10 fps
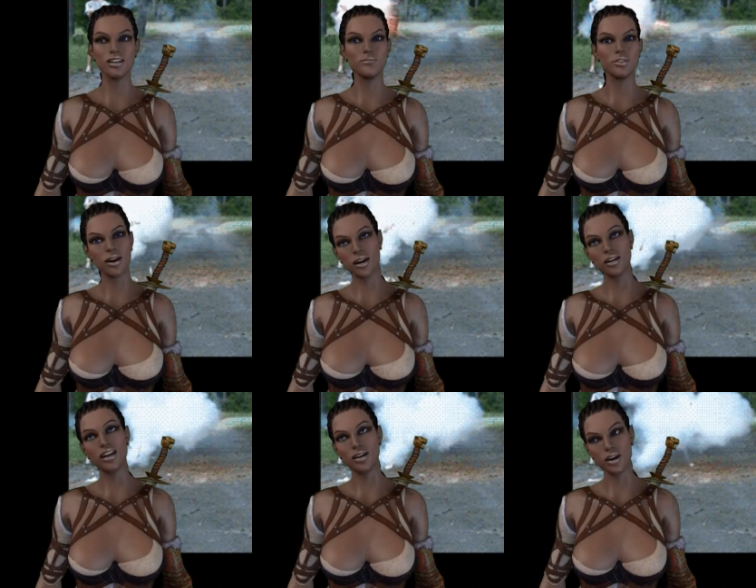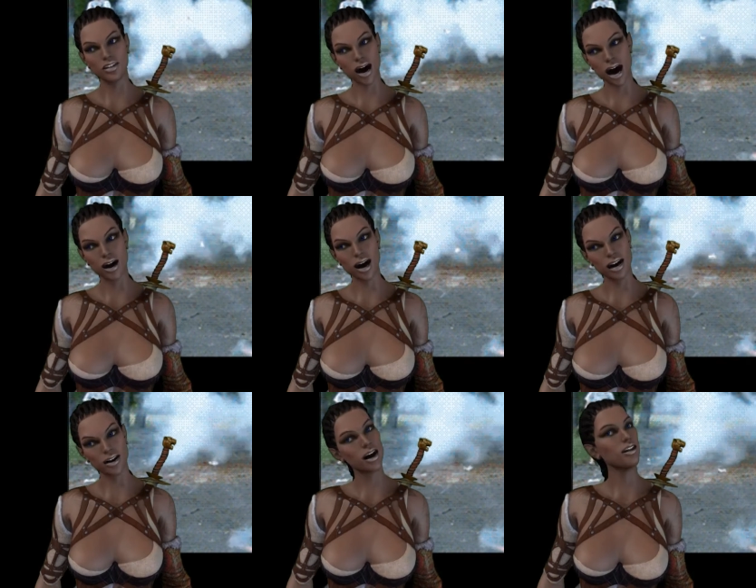people shouldn't be saying.
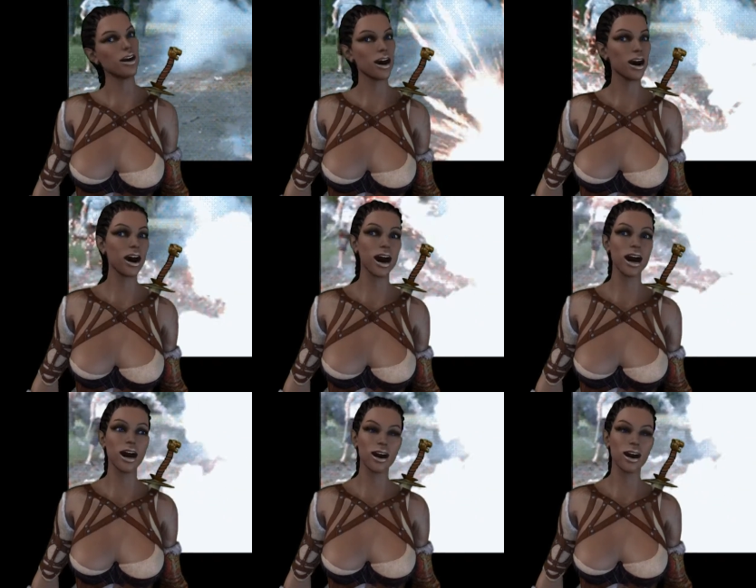In